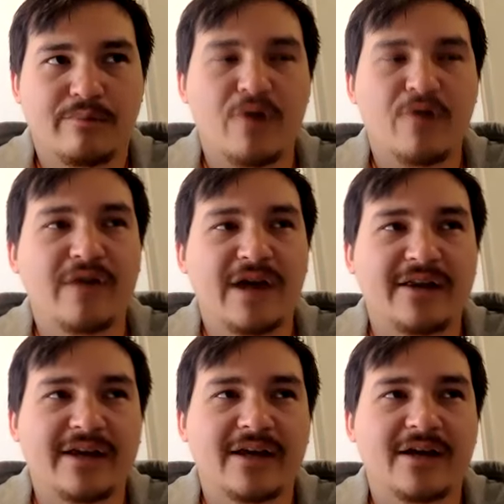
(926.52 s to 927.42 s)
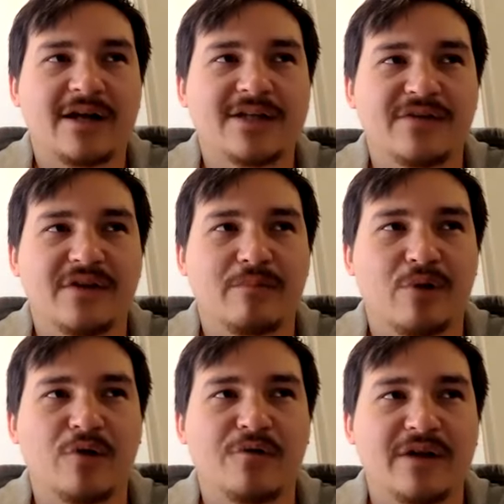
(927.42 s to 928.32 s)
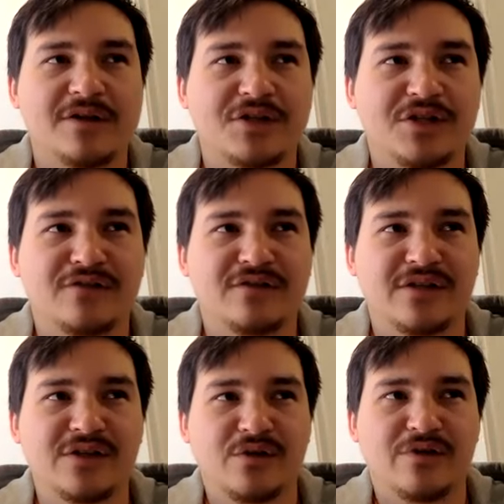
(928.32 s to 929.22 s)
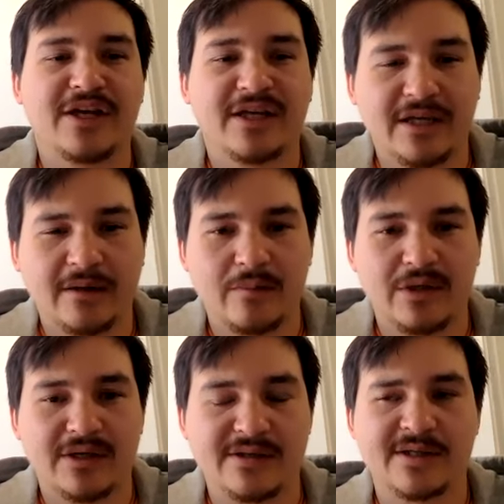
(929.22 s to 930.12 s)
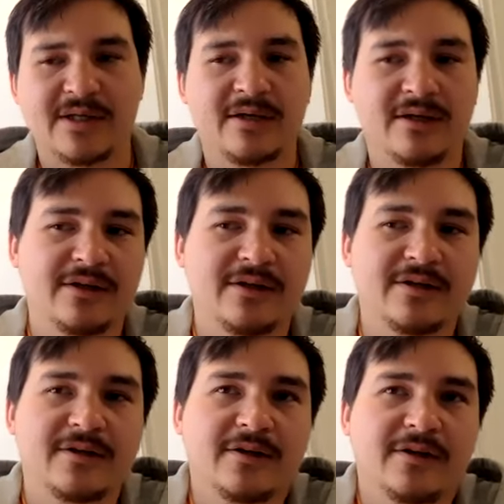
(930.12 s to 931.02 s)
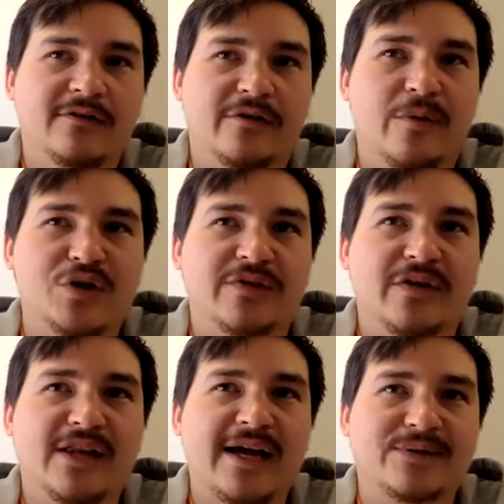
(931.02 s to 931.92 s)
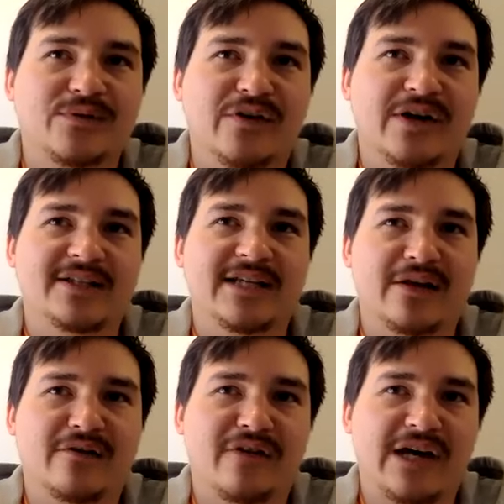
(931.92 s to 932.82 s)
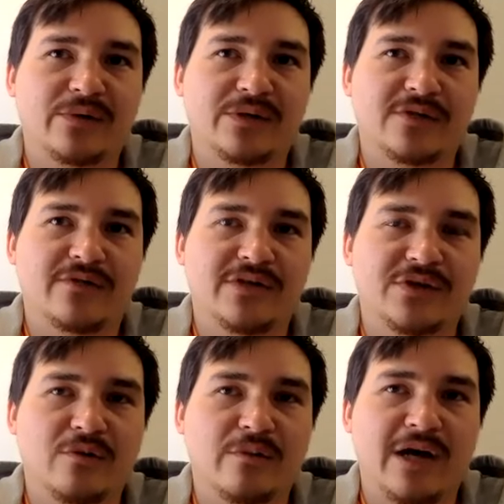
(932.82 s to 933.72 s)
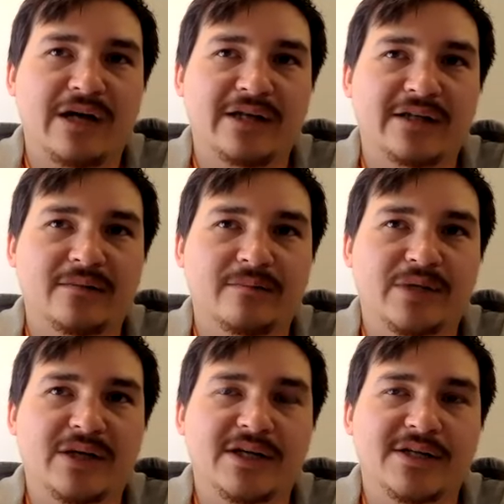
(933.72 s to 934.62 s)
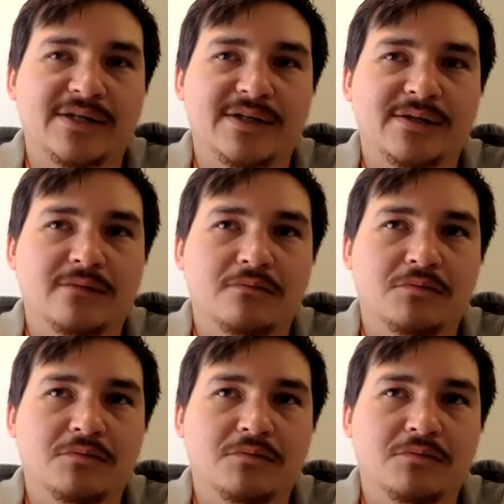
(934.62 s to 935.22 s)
profound, that can cause a very profound shift in your thinking, because for most of our lives we're very identified with this physical body, and because